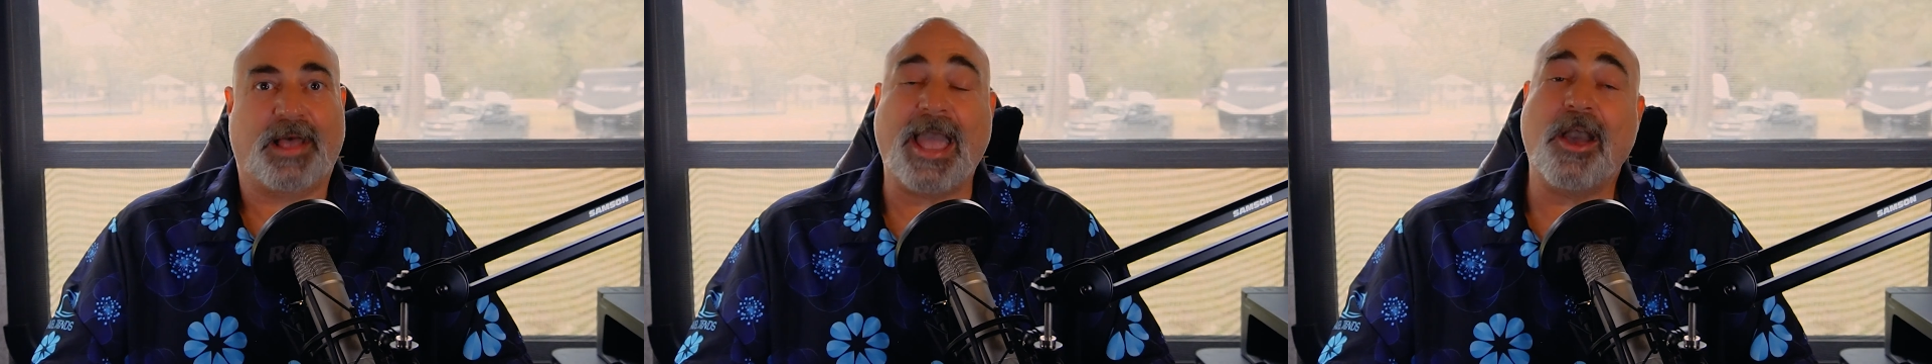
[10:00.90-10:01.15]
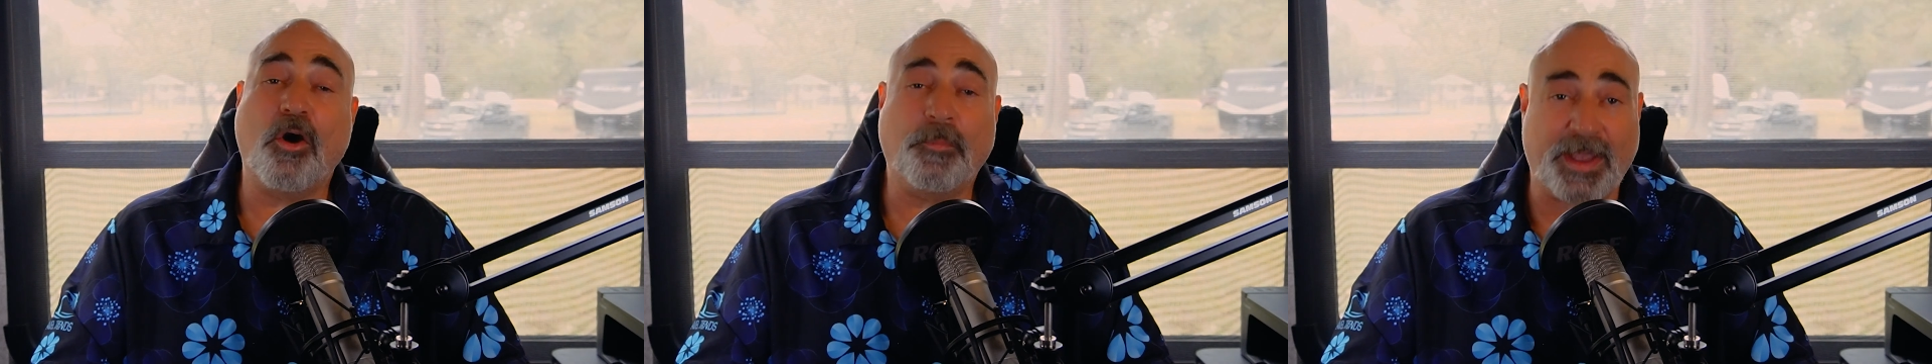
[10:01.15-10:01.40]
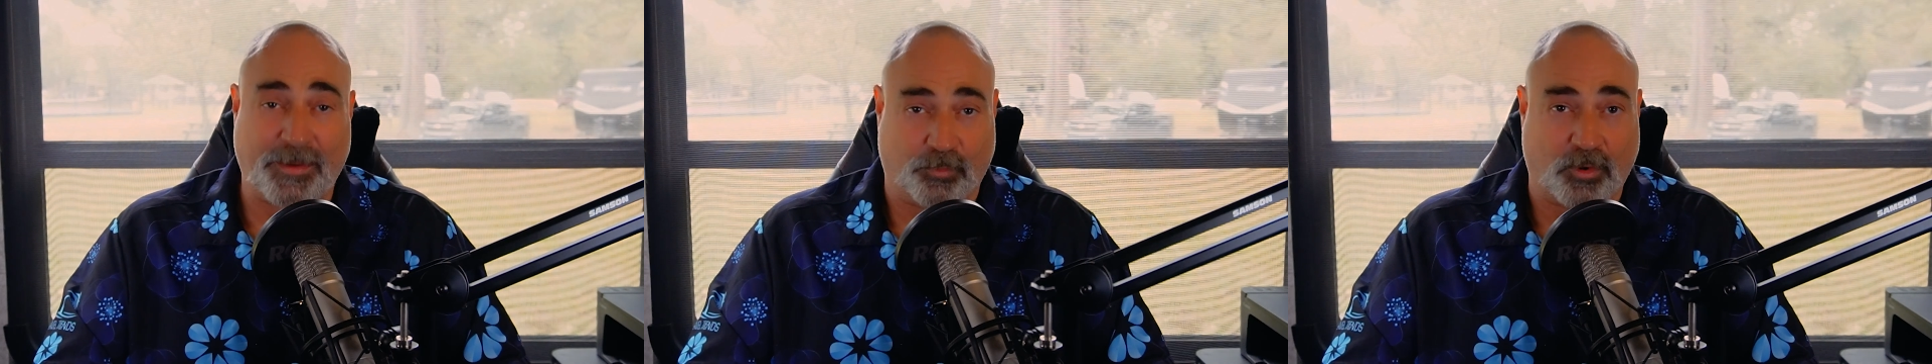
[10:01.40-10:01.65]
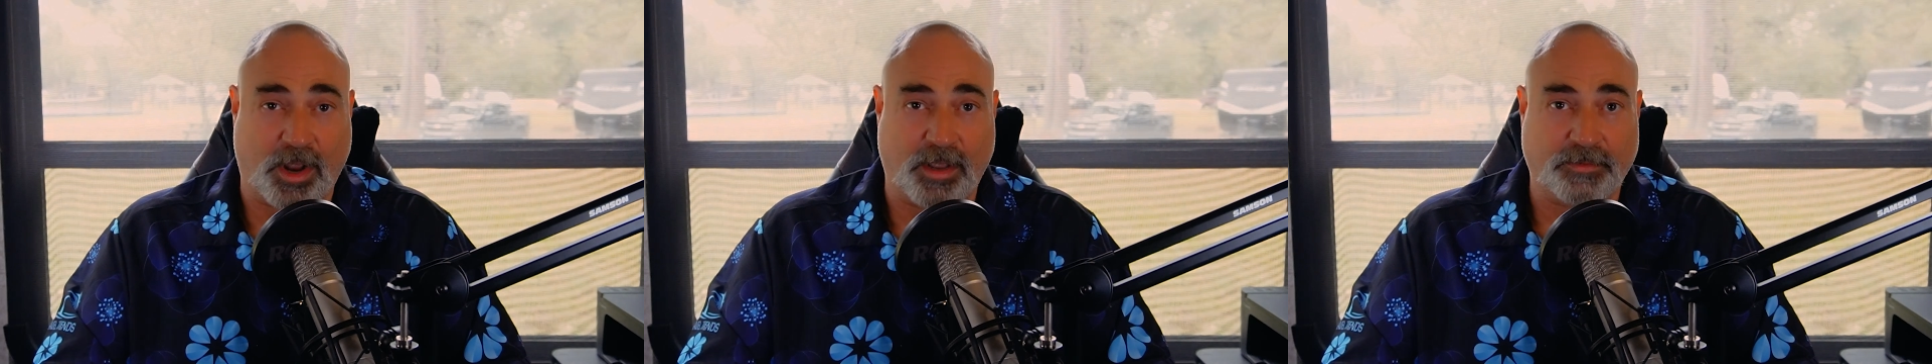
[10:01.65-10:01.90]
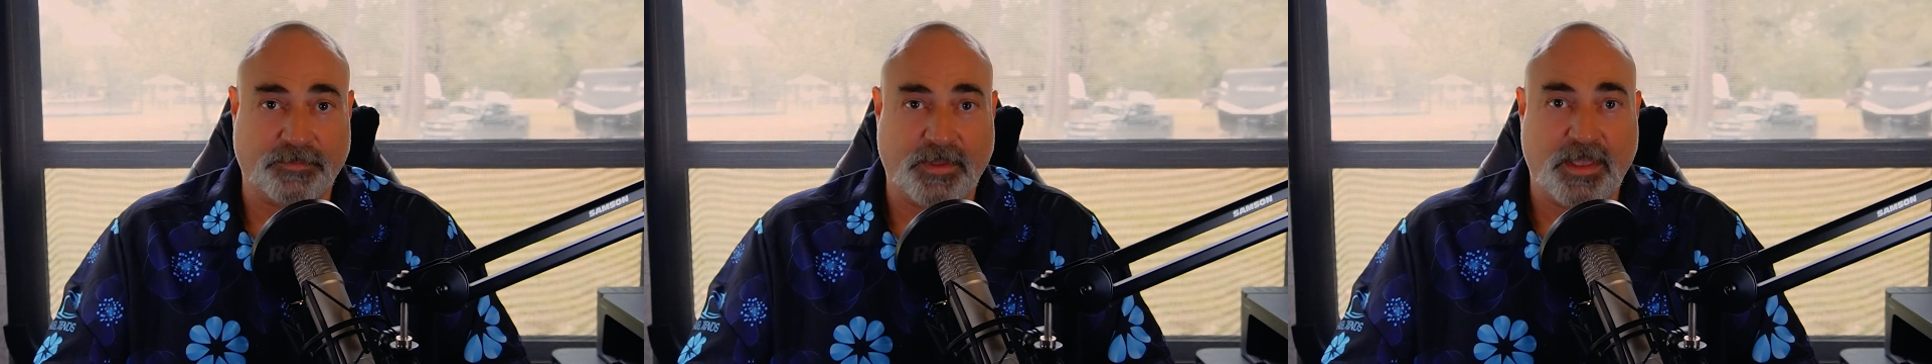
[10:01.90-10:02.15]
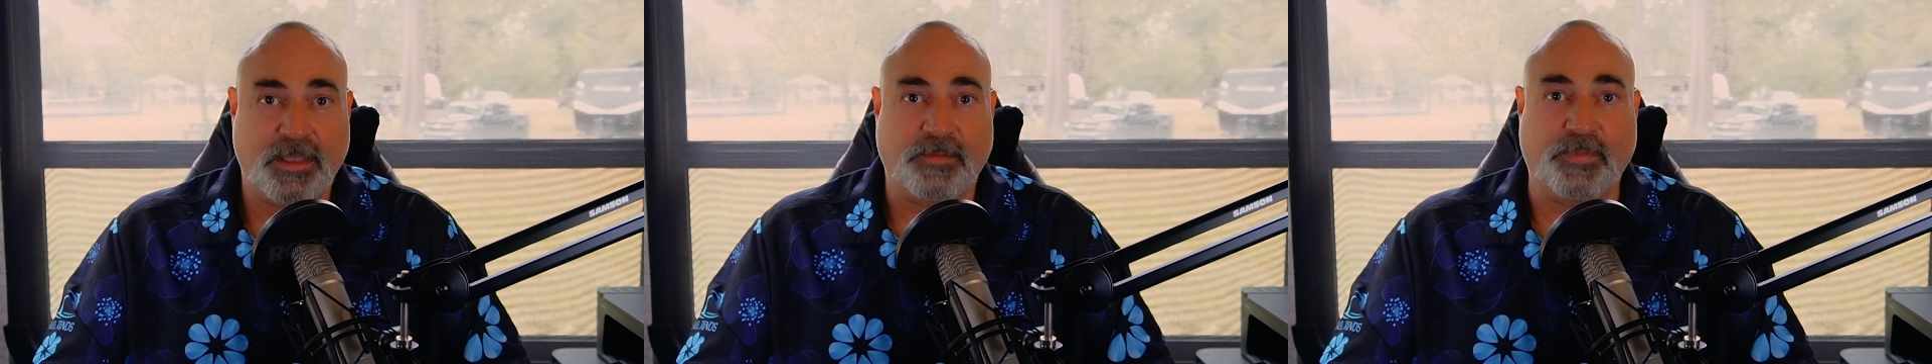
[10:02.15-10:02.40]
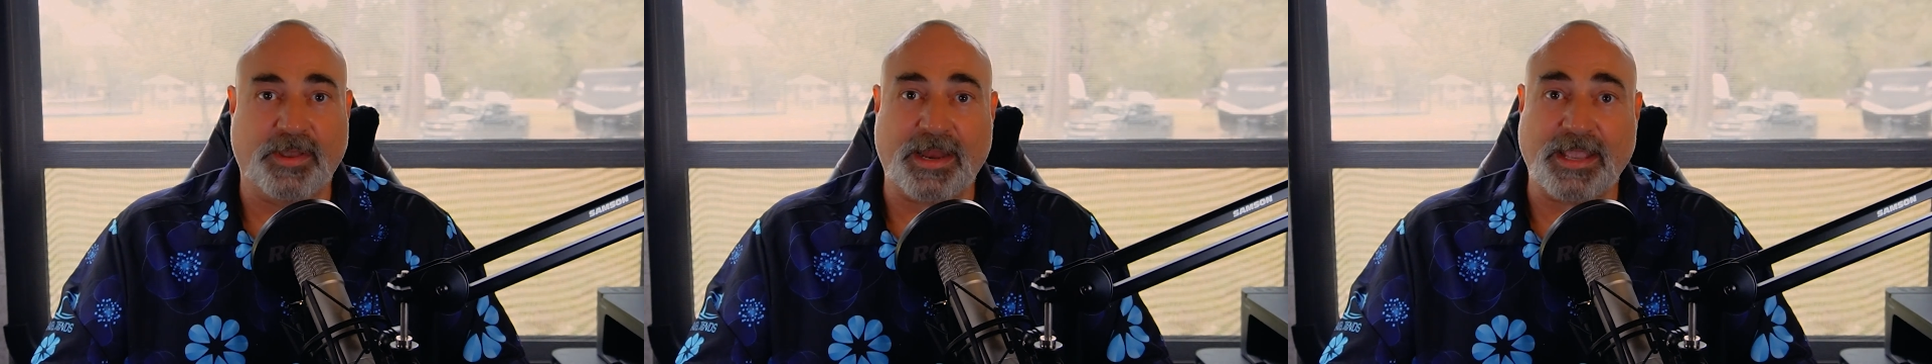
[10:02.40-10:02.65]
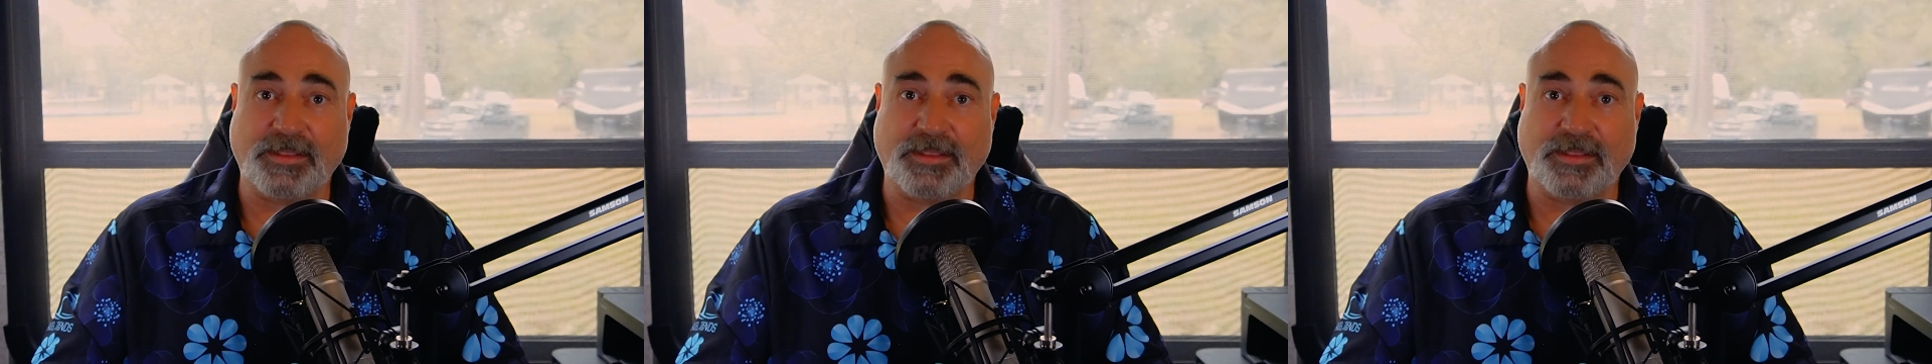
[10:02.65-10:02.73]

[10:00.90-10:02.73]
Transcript: i hope i'm wrong but